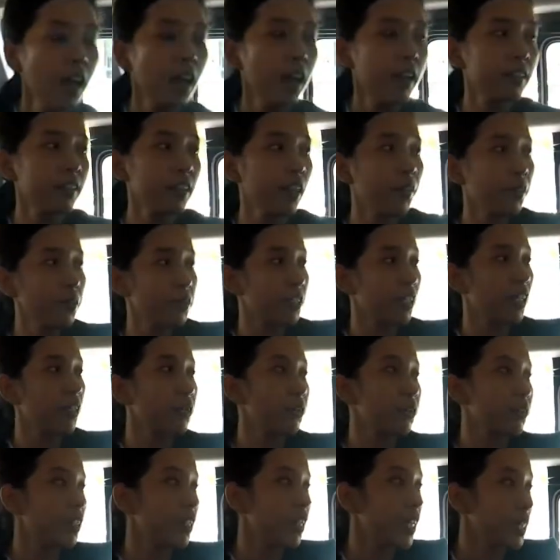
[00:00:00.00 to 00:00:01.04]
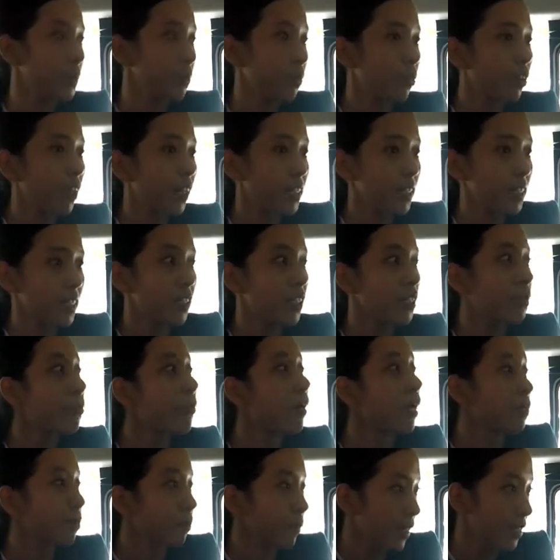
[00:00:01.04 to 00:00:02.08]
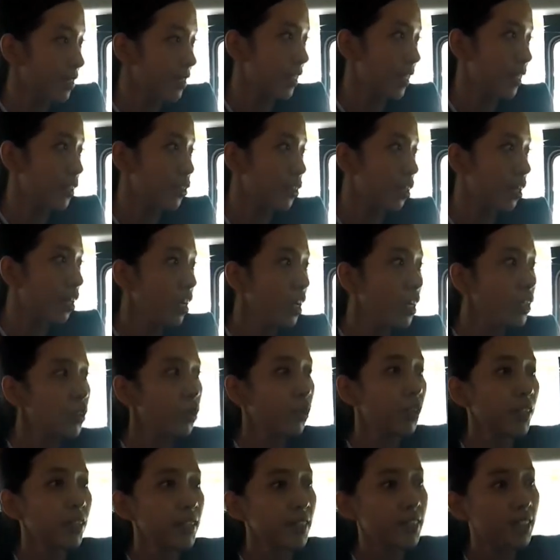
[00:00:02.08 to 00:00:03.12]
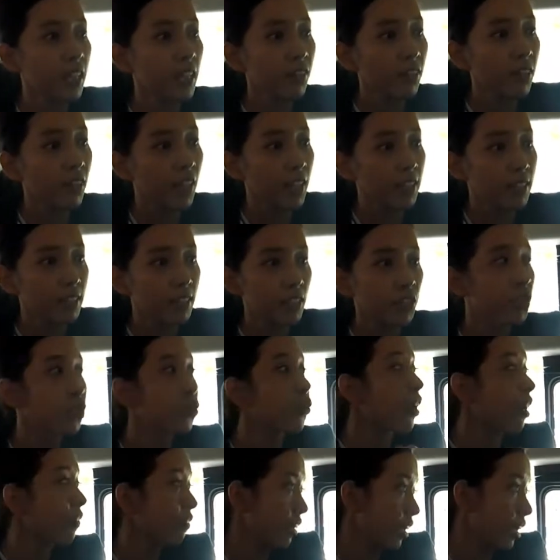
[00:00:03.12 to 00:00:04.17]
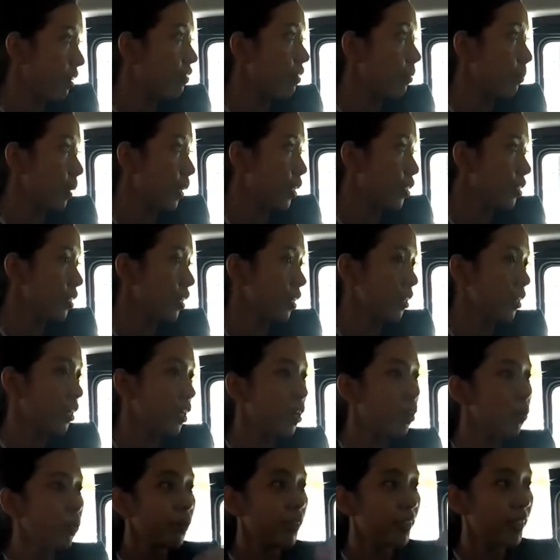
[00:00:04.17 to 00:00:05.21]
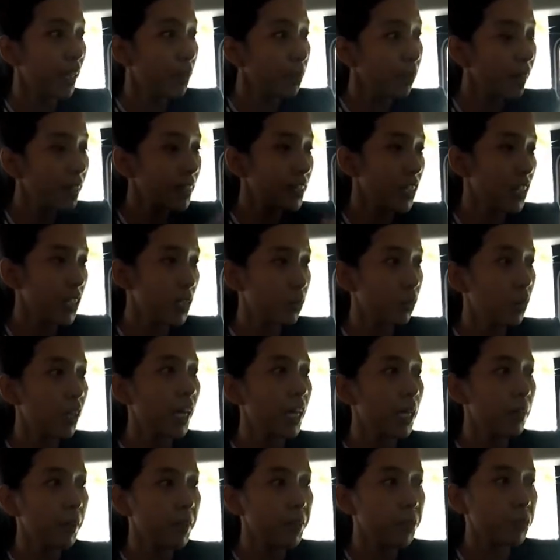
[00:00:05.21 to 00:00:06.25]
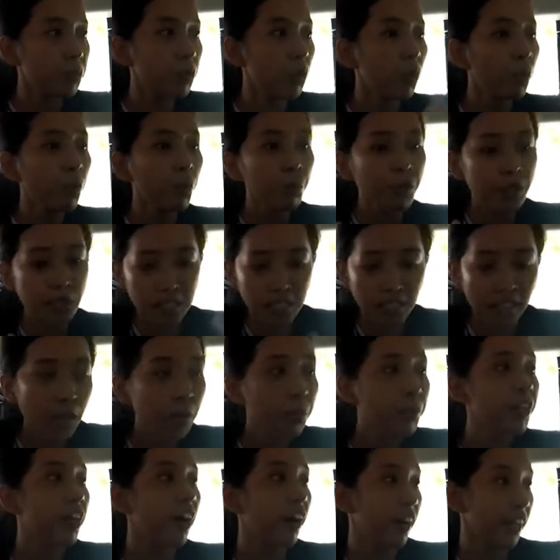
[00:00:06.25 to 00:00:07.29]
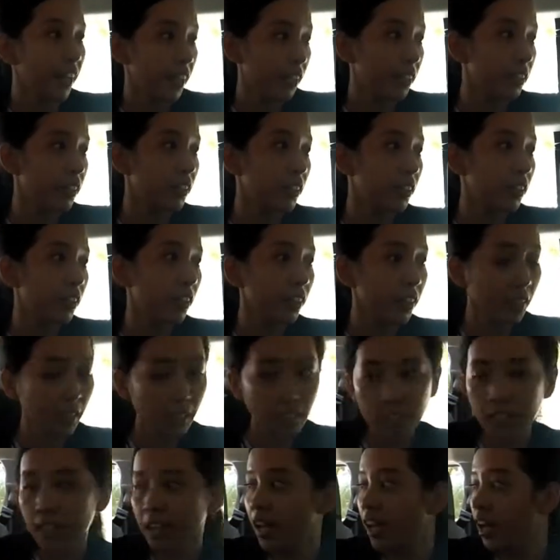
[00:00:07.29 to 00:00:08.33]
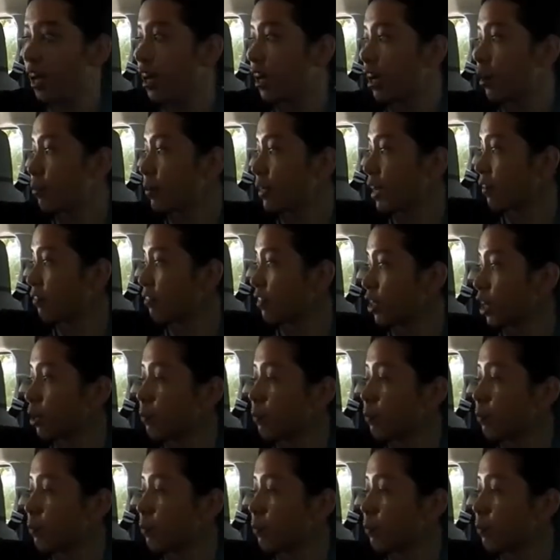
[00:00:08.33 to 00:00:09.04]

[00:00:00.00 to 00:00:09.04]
and that roadside unit is broadcasting the map message. So it is giving us the geographic information. With that message, we are able to know which lane we are in. Okay, and we have the